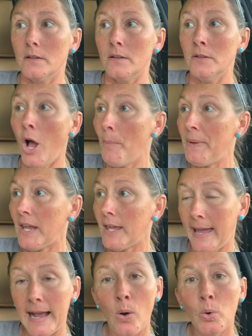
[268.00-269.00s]
not being
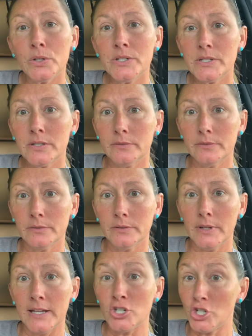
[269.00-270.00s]
cowards
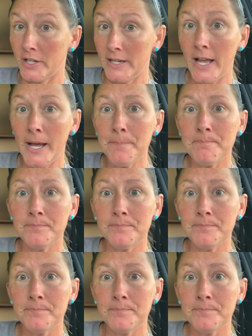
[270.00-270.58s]
and shutting up.